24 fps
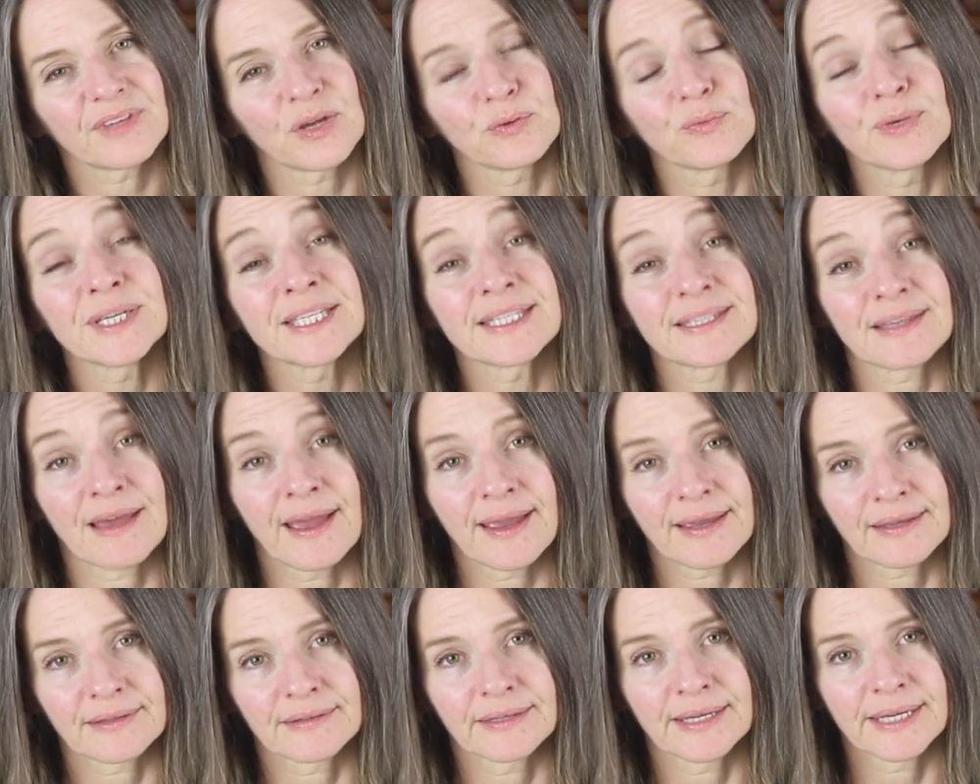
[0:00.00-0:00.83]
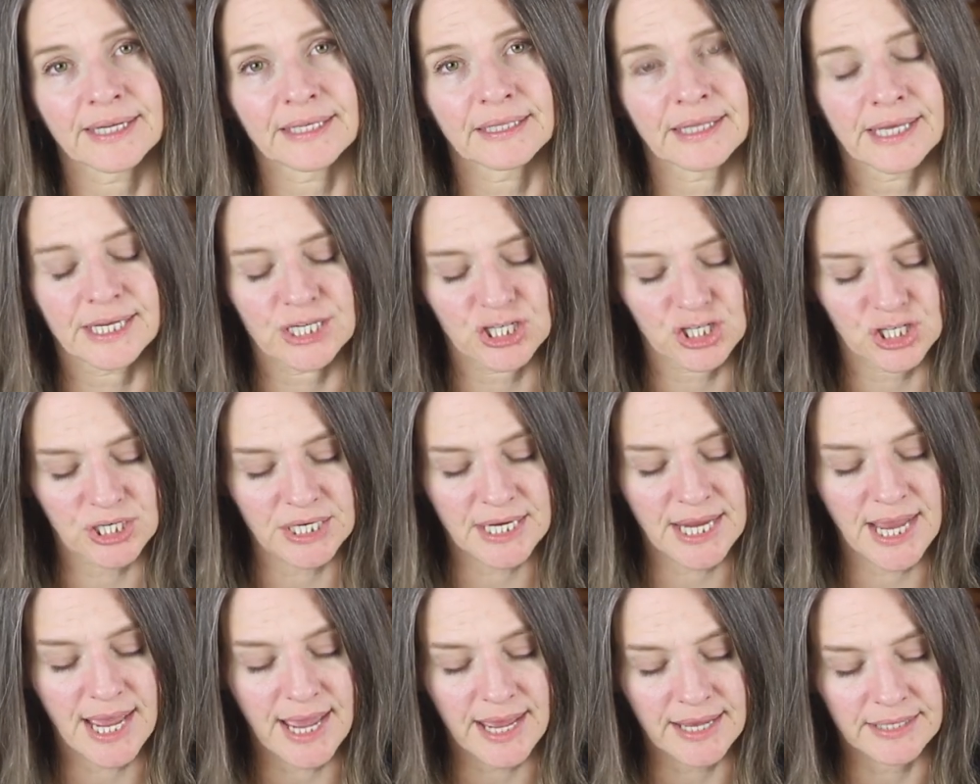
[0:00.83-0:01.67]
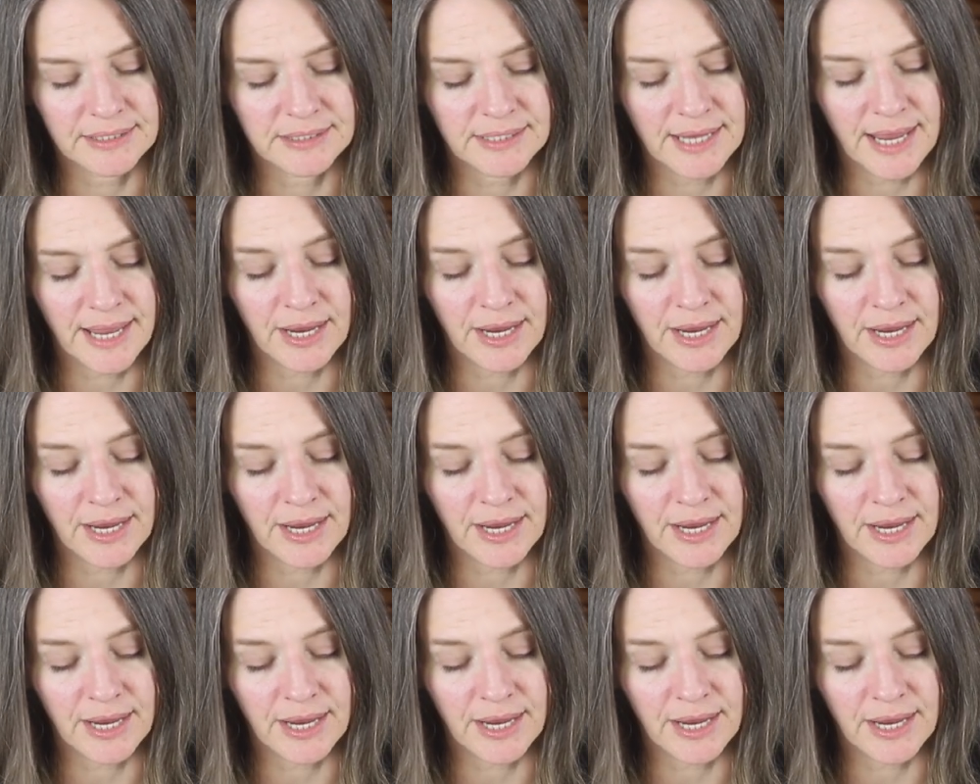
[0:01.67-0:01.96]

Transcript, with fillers: recycling, like she has